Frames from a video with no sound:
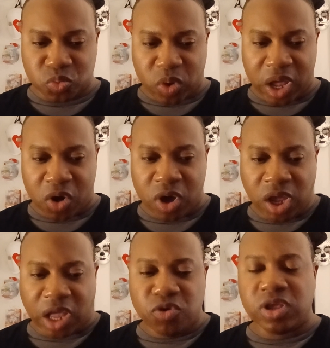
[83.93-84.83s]
well,
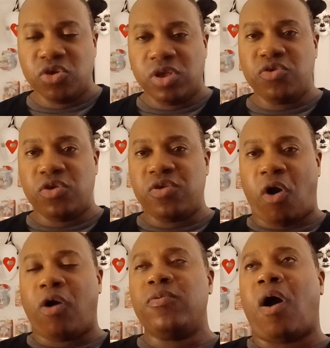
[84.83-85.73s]
because you
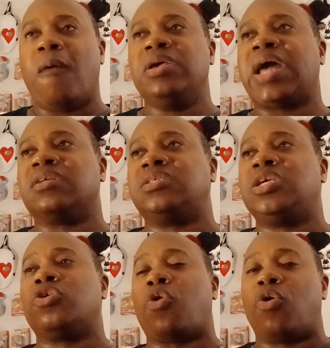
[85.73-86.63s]
all you got to see
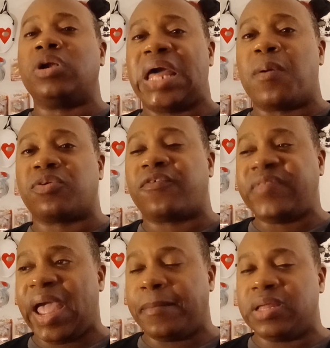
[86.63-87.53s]
her on land with her
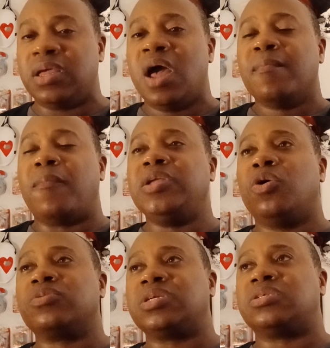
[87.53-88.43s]
family, but we
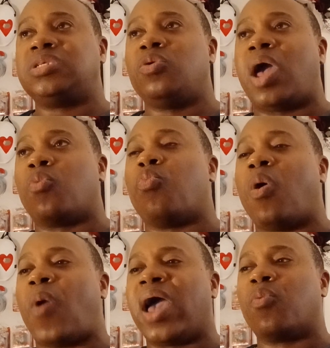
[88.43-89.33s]
don't get to see
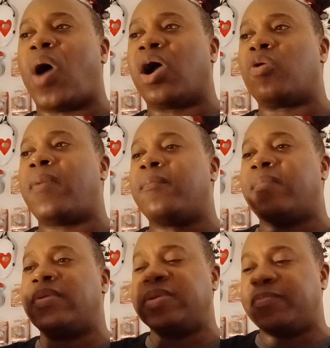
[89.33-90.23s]
why her
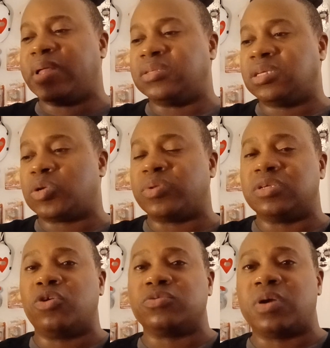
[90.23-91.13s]
mom made a decision to
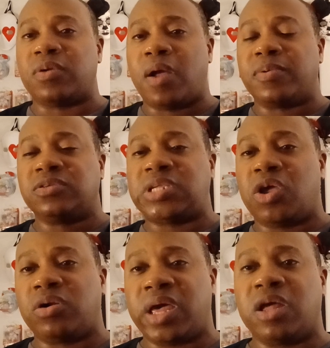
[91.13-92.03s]
help her stay
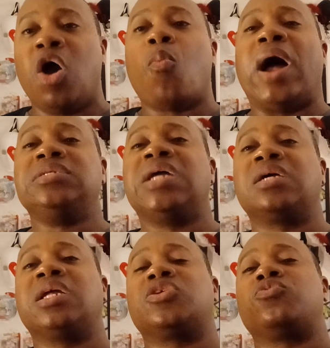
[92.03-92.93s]
on land. Why she's not
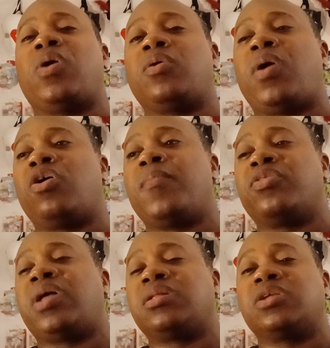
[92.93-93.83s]
connected? Why her
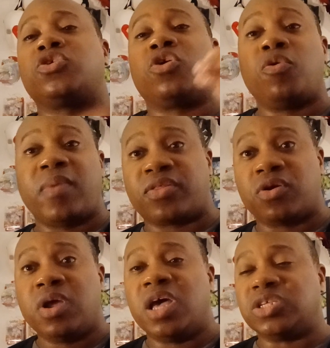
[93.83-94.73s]
mother's not connected to her mother
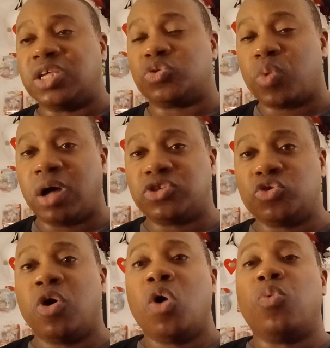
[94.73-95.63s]
as well
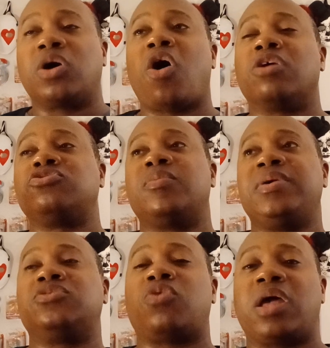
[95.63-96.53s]
too? What caused her to
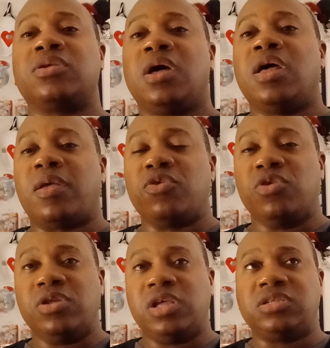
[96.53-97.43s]
be so like?
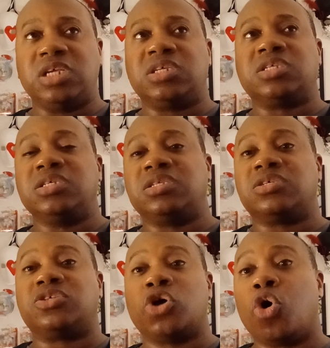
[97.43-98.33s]
It's
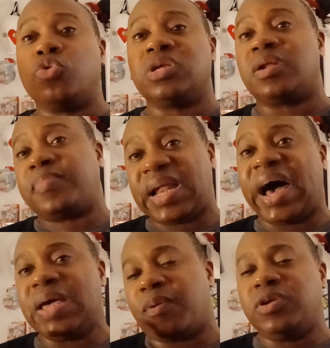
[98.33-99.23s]
just told and
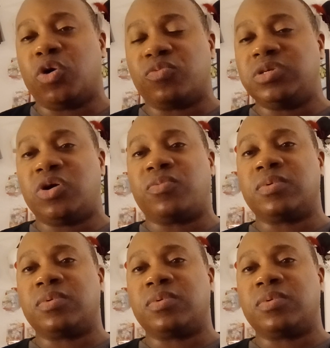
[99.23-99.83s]
implied, but we don't get